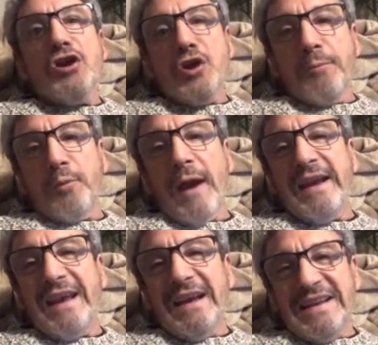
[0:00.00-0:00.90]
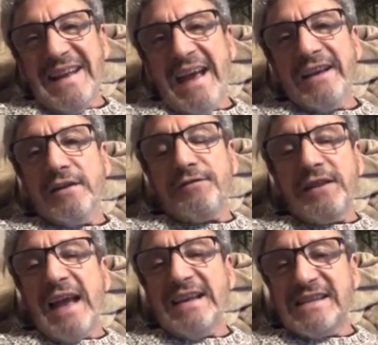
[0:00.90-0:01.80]
You're breaking a negative
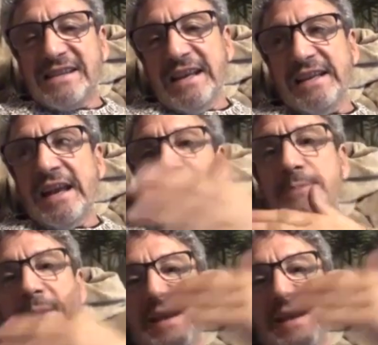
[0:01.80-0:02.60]
legacy that has been